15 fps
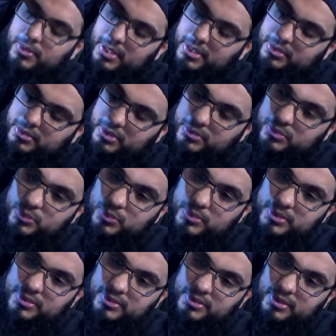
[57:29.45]
and as soon
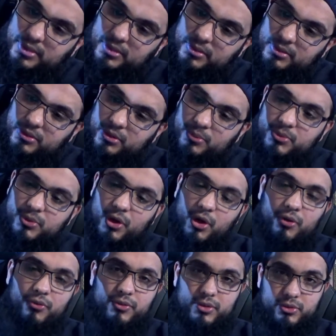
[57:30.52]
as it comes
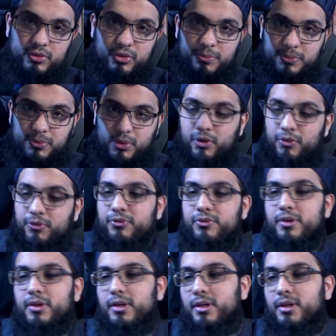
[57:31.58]
off, it drips off